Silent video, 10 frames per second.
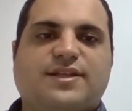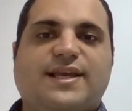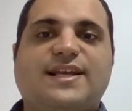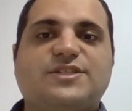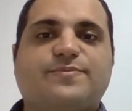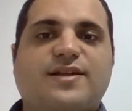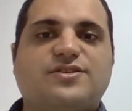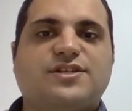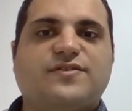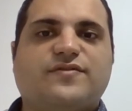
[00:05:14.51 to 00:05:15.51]

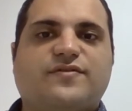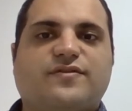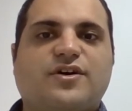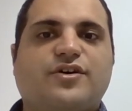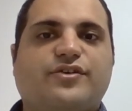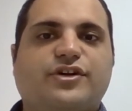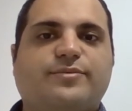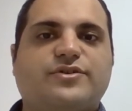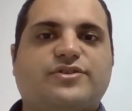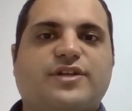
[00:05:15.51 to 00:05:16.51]
inexpensive,
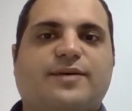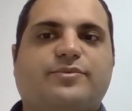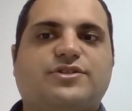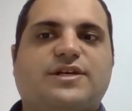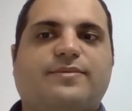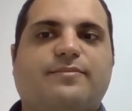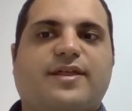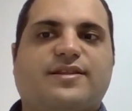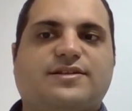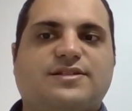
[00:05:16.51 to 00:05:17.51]
robust and portable
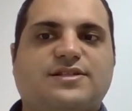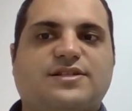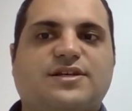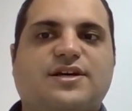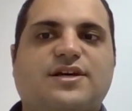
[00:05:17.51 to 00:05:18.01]
methods